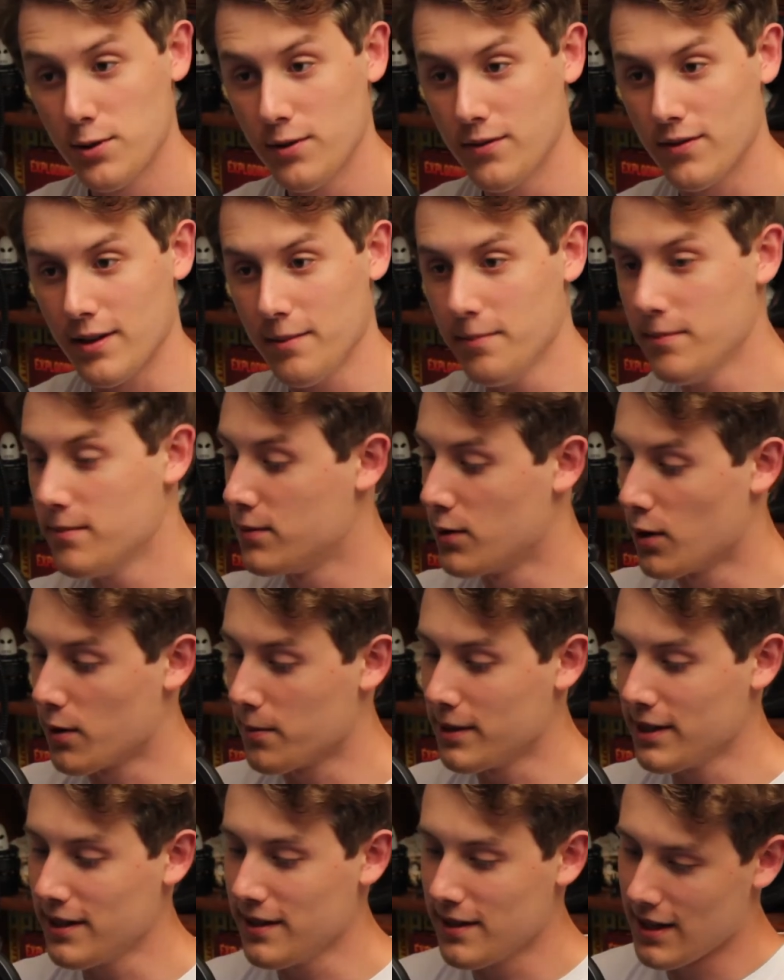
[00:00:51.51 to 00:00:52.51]
two of them
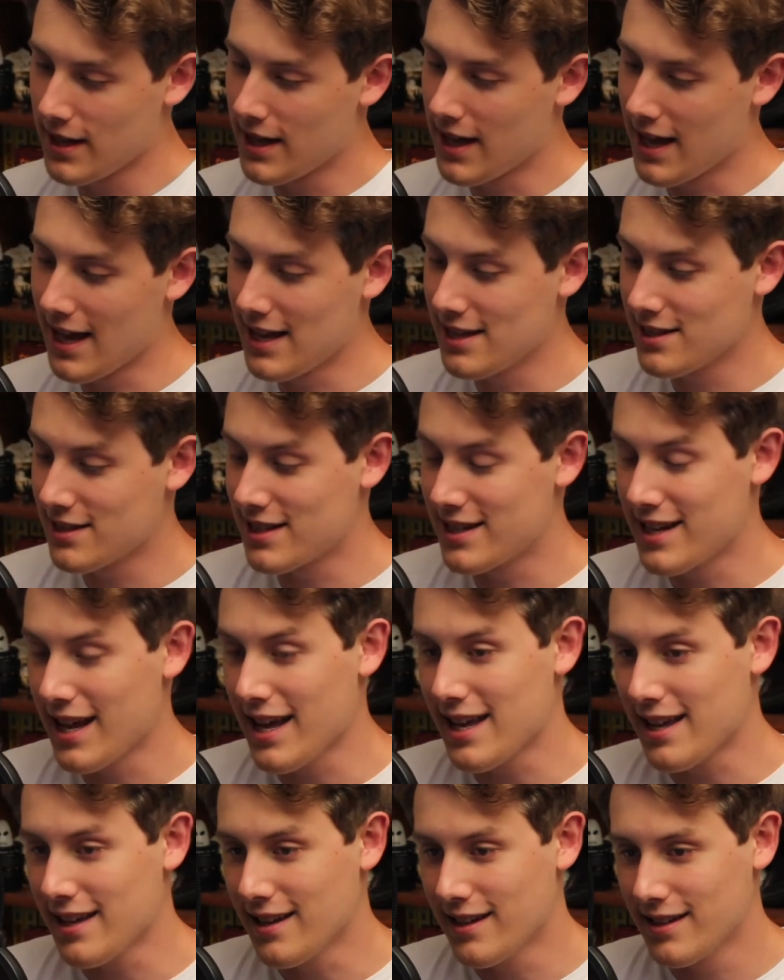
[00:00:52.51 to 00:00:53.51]
normally, and
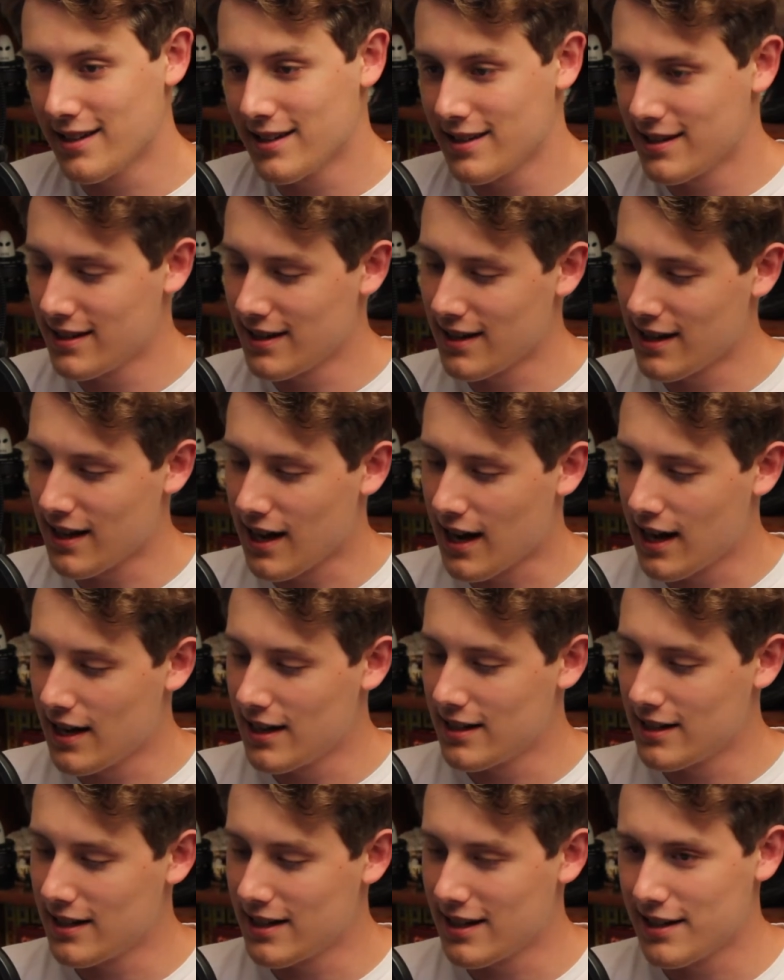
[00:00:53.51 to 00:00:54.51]
today,
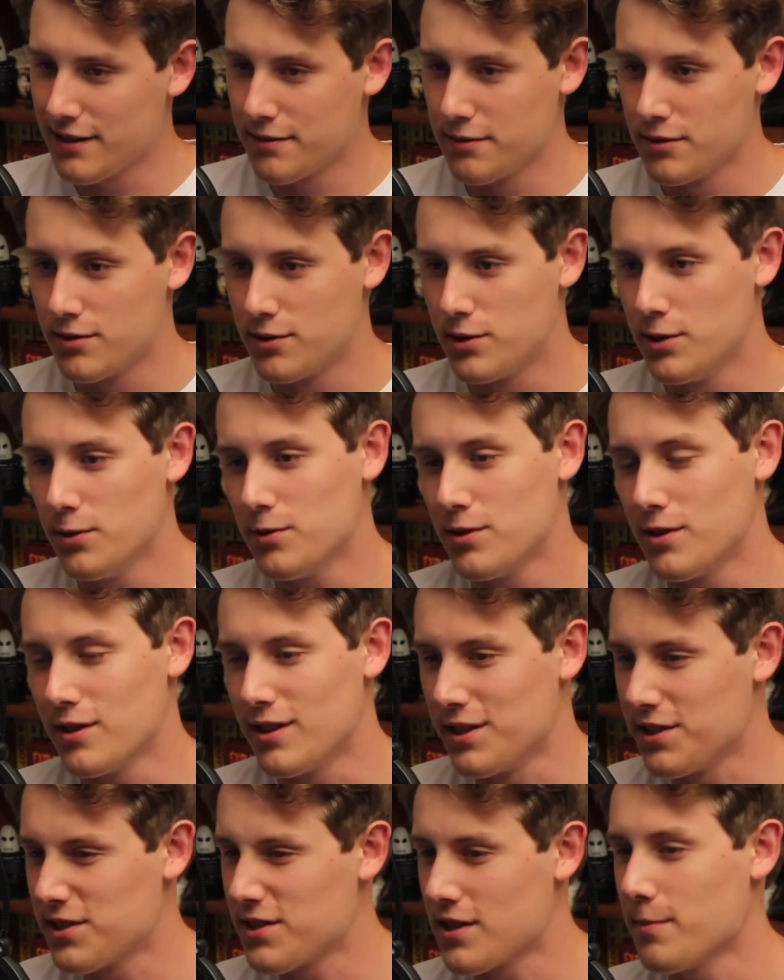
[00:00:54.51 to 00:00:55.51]
due to
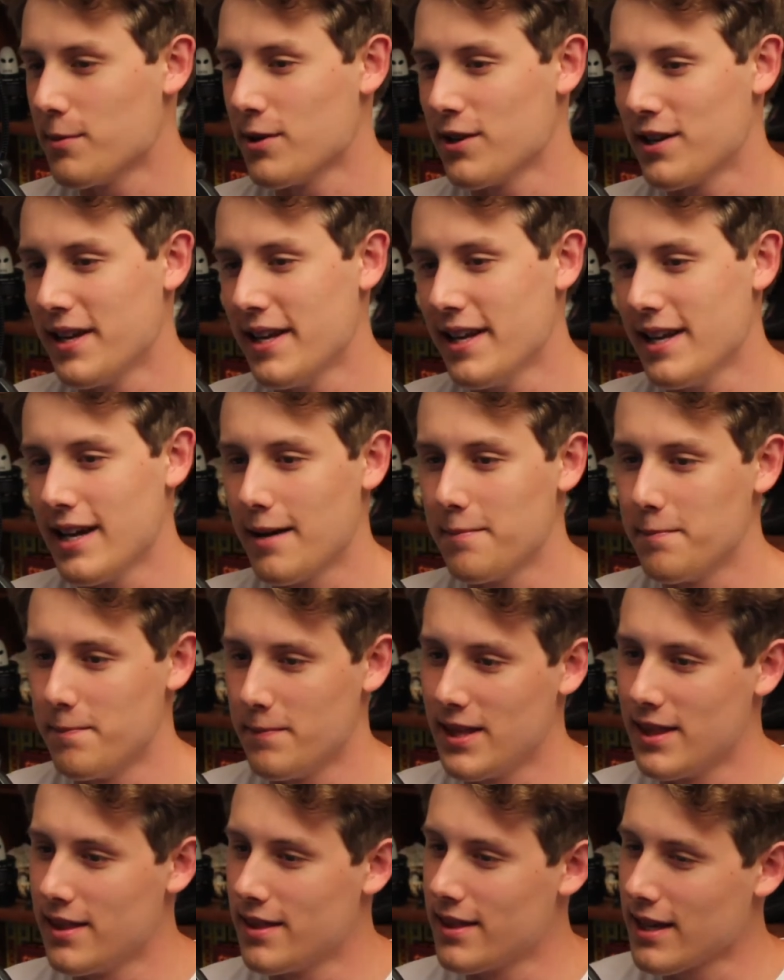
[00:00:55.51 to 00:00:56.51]
the summer heat, I've
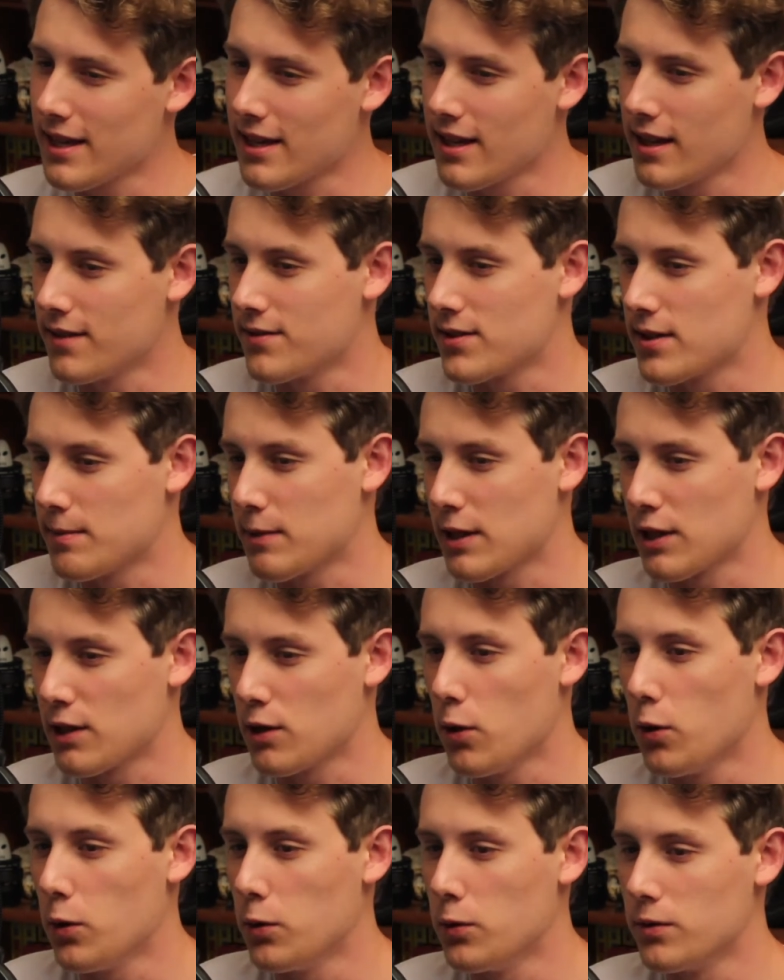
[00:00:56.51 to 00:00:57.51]
been thinking of something
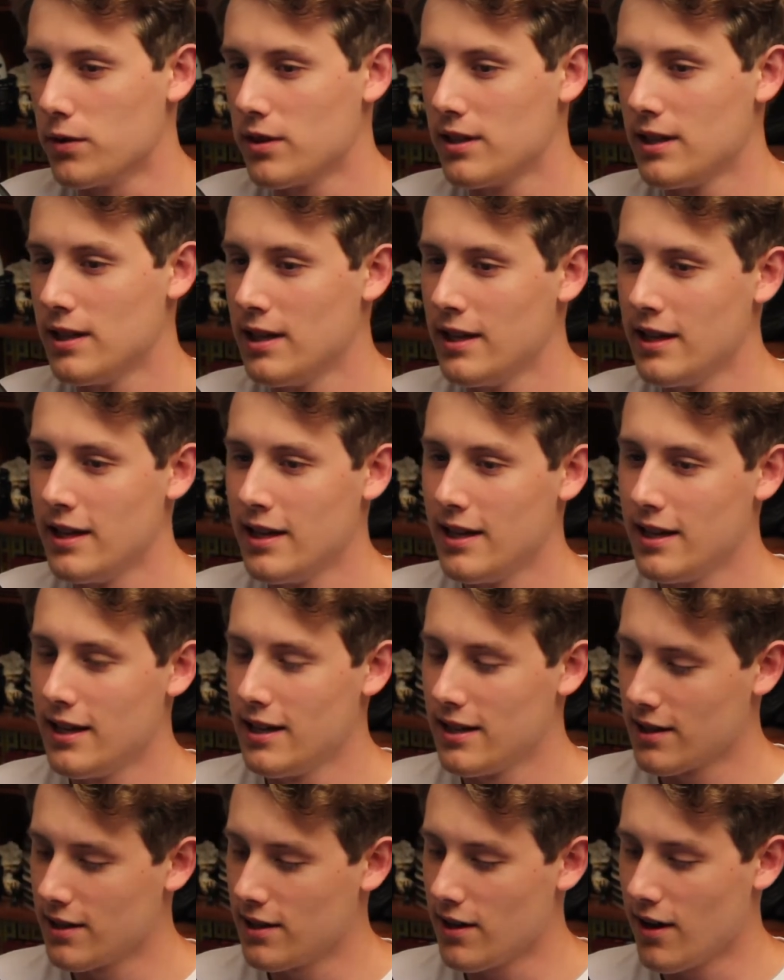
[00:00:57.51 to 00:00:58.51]
cold.
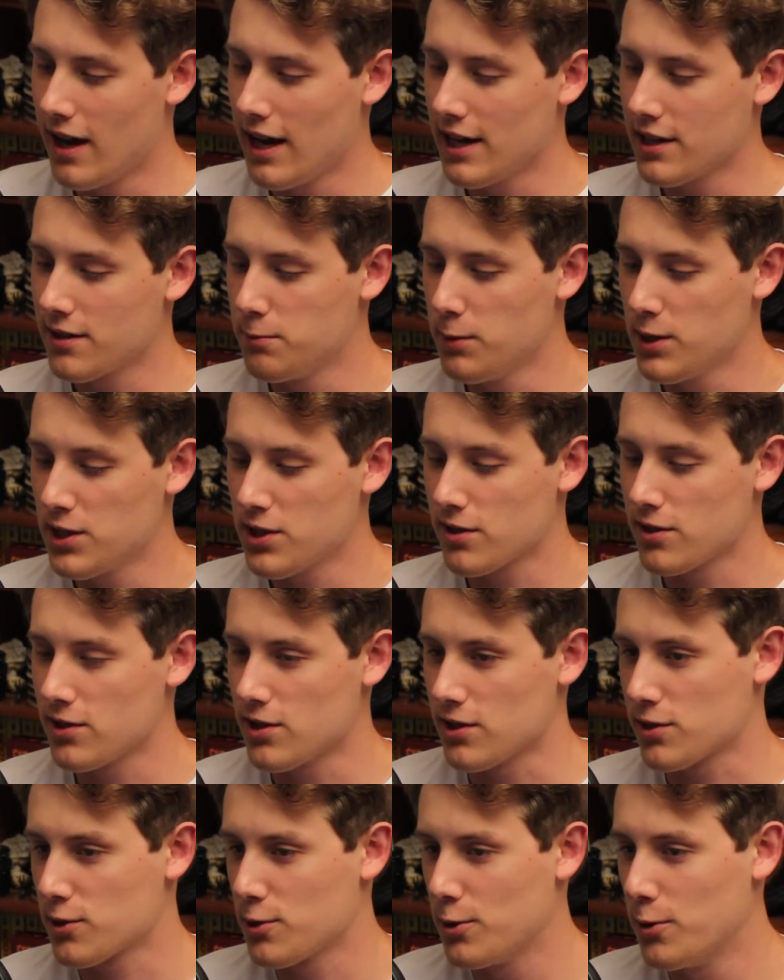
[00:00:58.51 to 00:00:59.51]
You know, I wish I could
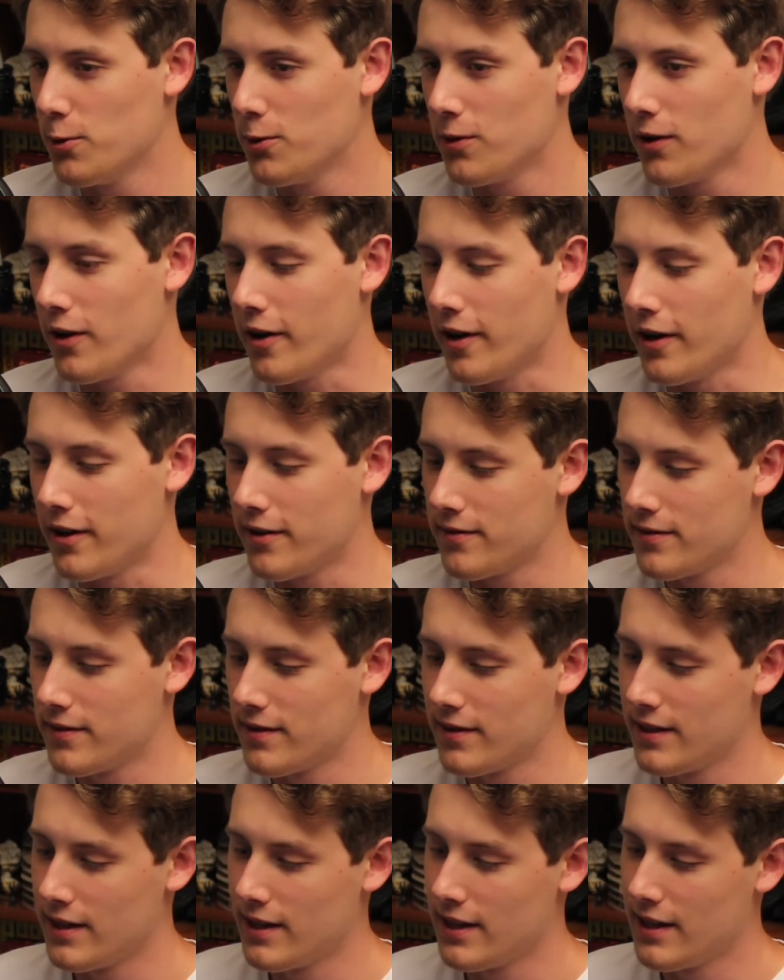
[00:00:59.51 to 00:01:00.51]
just cool off.
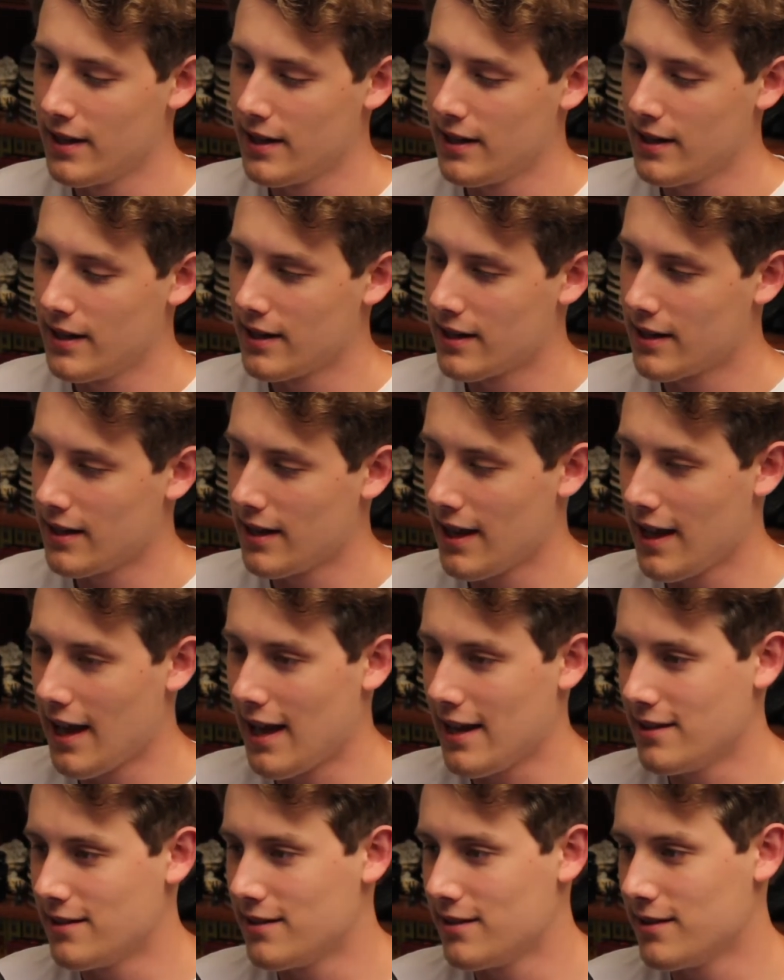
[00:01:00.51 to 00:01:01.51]

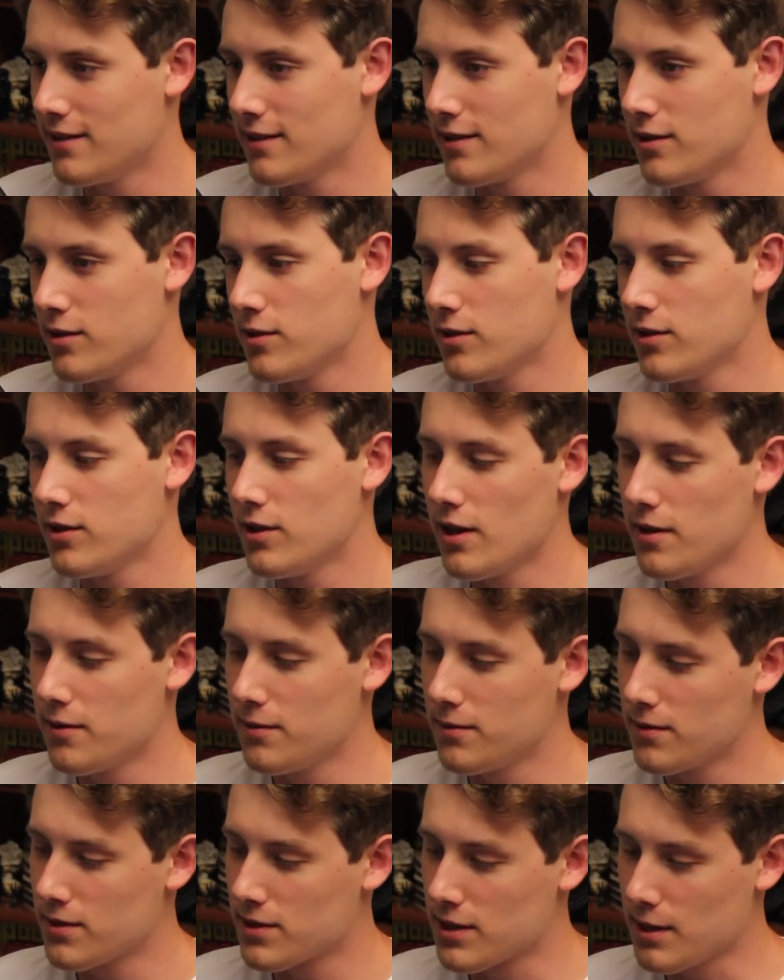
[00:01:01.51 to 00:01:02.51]
And, you
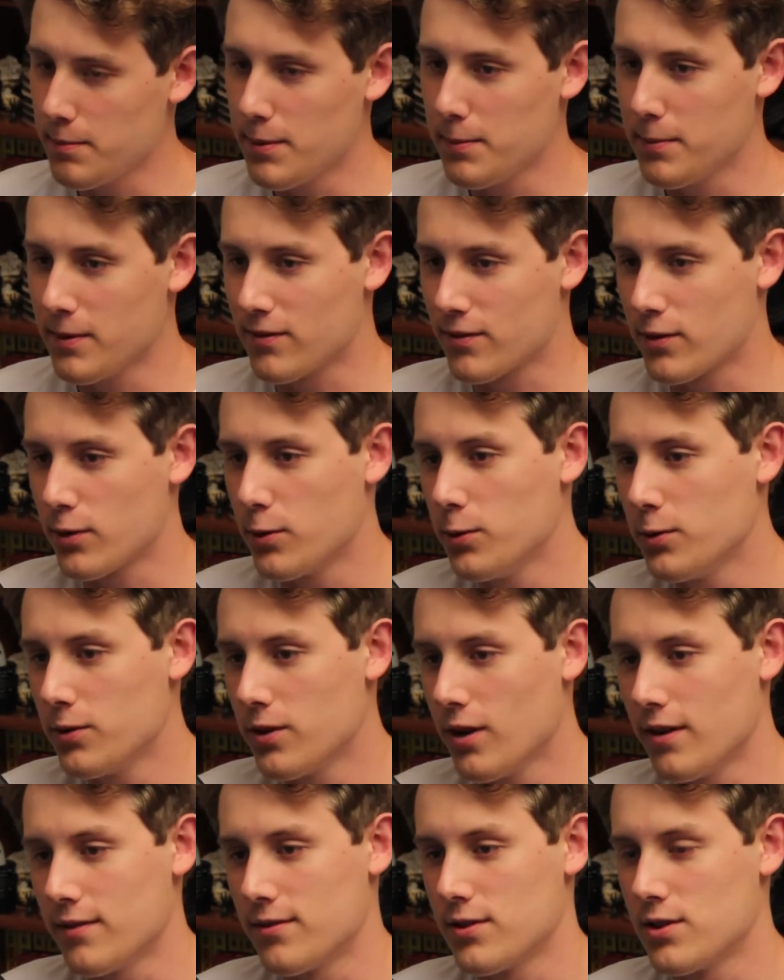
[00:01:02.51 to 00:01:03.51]
know, some people have cooled
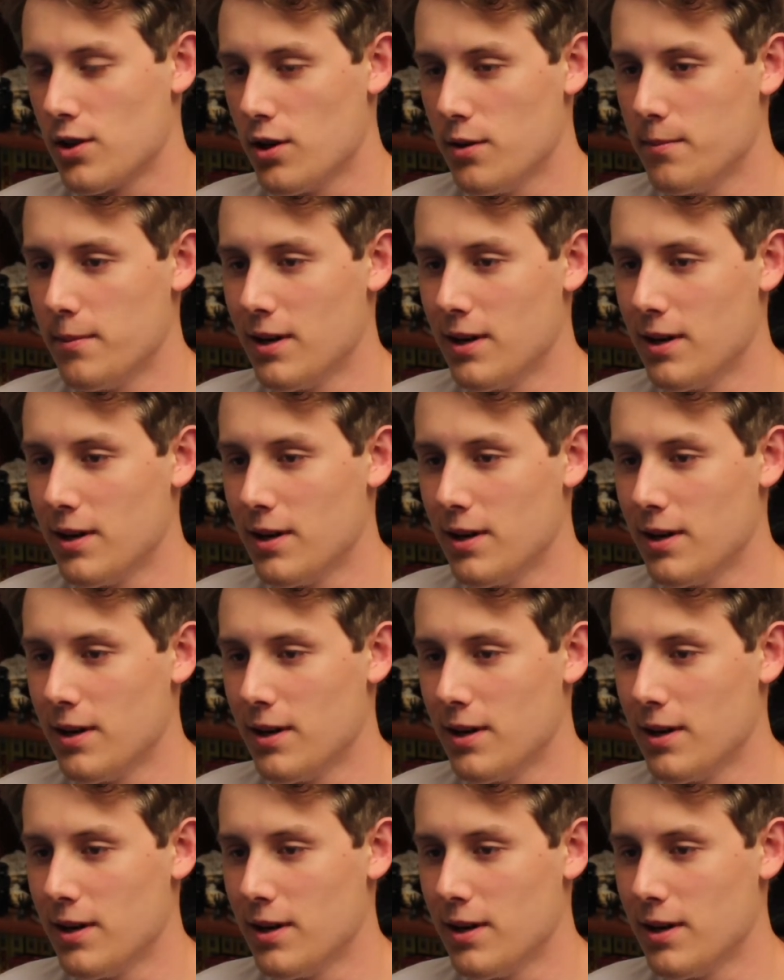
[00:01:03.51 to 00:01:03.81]
off so